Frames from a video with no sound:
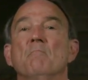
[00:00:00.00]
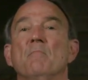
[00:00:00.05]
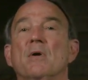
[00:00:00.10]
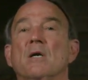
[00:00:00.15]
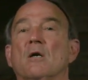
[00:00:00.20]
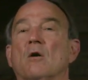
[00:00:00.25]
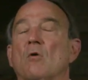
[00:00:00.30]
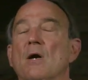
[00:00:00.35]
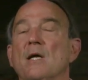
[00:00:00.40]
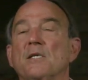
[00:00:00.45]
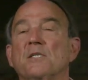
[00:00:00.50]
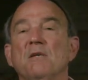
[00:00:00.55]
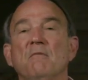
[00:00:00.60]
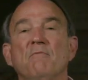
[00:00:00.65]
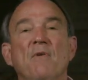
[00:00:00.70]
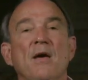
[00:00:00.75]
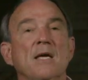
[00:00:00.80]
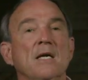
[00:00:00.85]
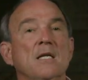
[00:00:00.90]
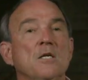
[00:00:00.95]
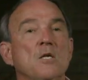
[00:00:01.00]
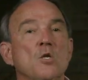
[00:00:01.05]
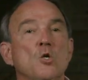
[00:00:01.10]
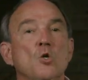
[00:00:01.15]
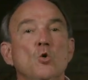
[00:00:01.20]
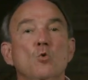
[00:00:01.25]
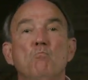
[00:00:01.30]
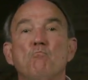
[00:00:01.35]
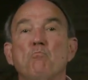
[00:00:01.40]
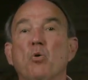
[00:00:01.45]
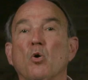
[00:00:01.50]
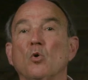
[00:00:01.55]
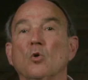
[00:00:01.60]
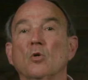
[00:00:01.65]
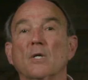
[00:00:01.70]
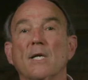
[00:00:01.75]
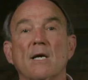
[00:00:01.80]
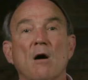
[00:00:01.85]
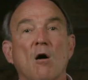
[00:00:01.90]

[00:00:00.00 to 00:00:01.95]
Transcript: but Grace Evan, you pulled